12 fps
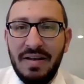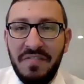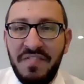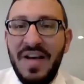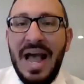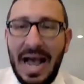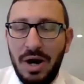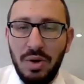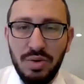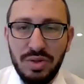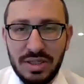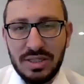
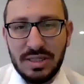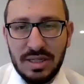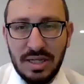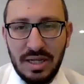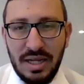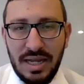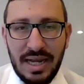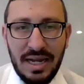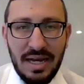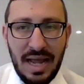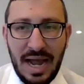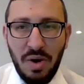vows in
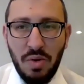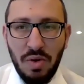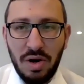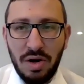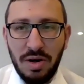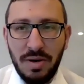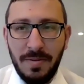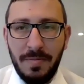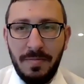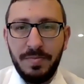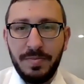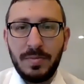our
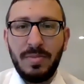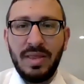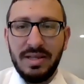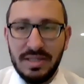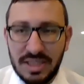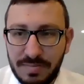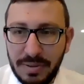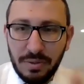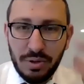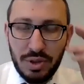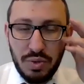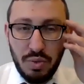
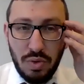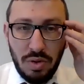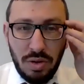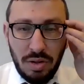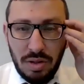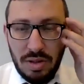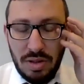spiritual